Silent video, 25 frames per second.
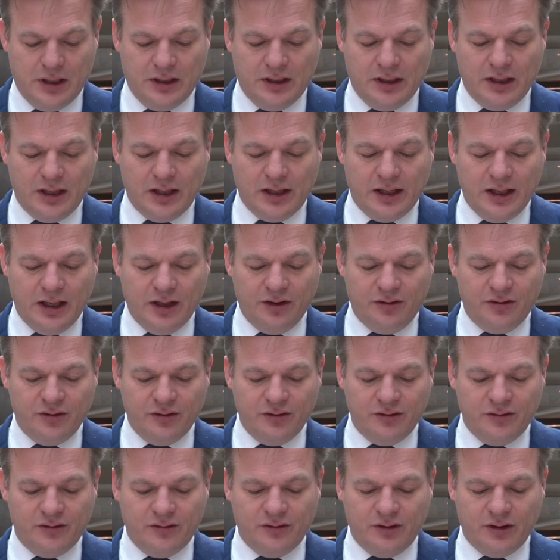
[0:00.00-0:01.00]
The
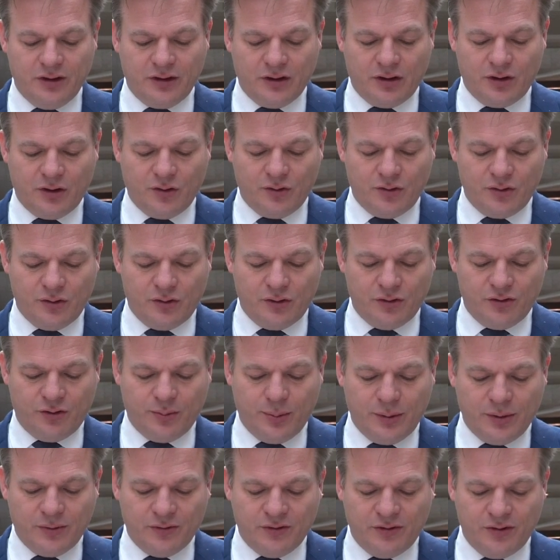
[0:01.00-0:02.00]
allegations that the
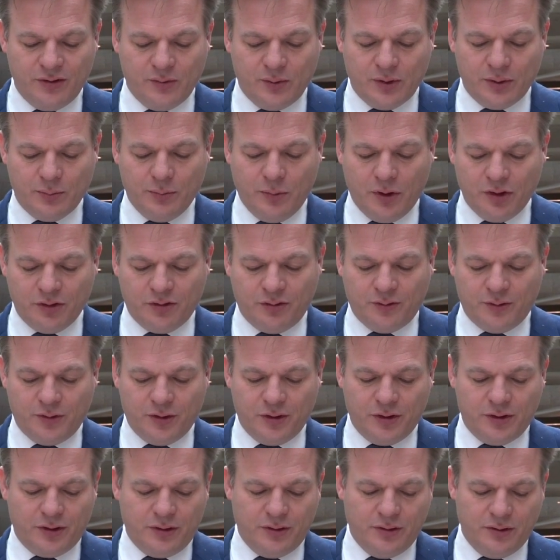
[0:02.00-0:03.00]
conspiracy went much
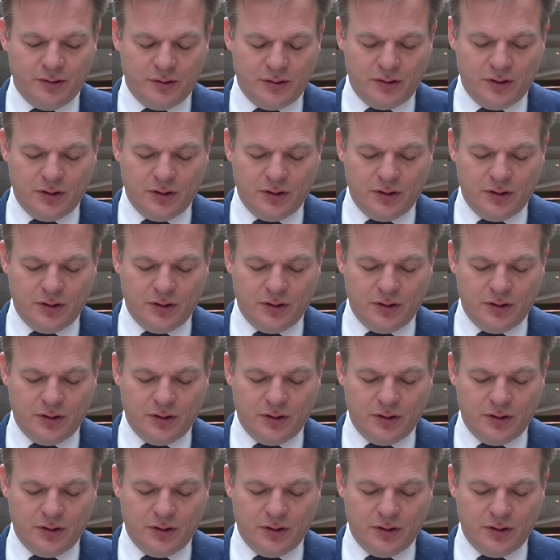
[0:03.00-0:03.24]
further,